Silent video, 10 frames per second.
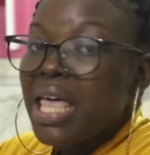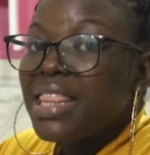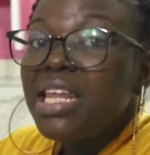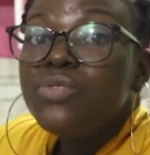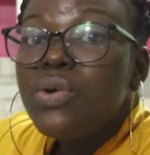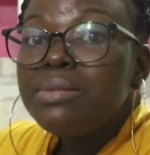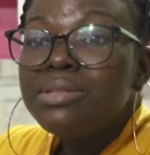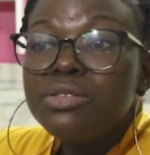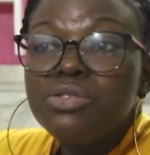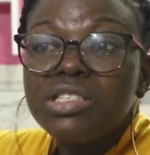That is why
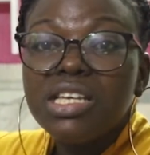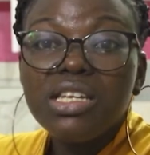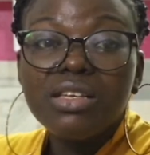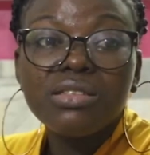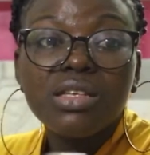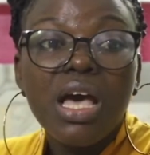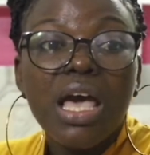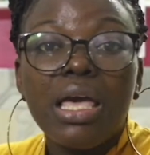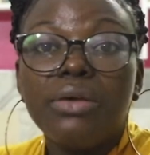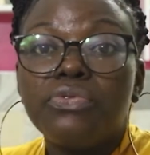sometimes you see those
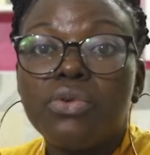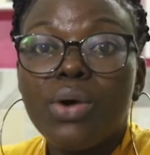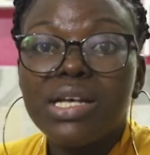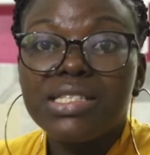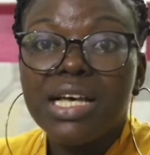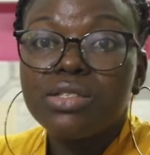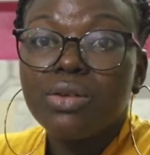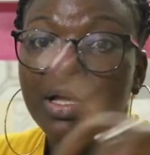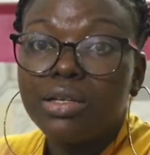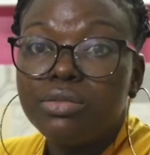influencers
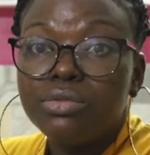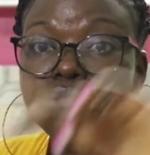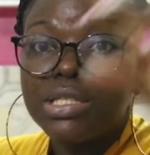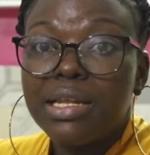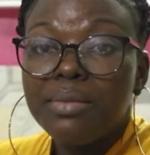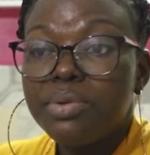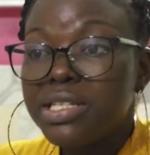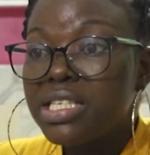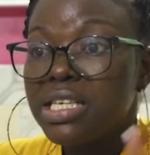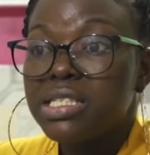and
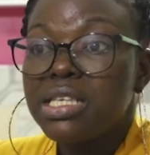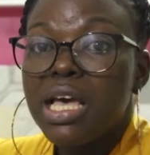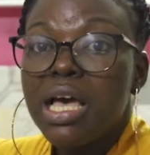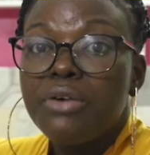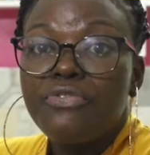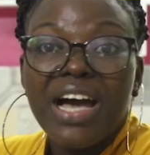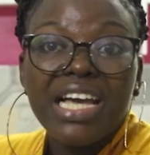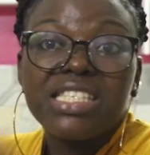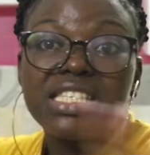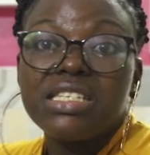celebrities
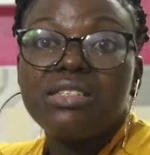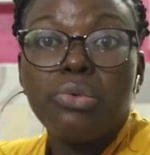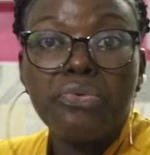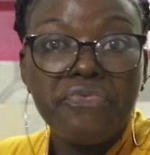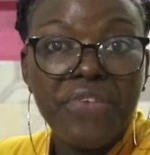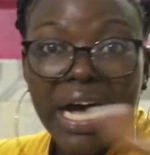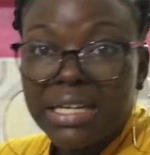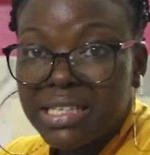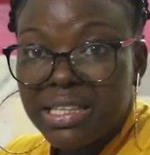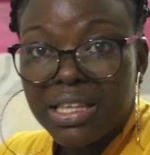fighting over
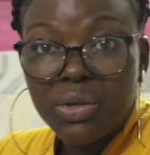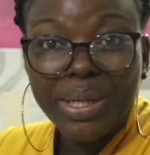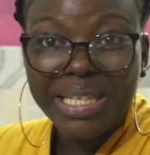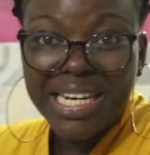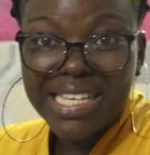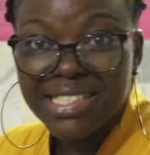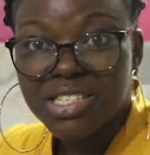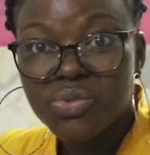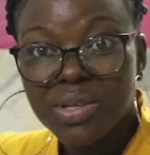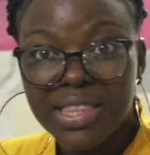certain
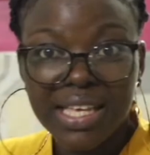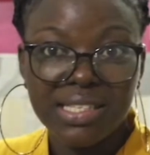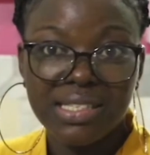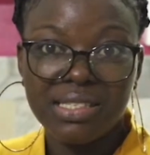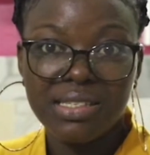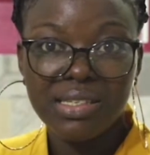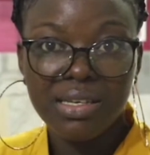unnecessary things.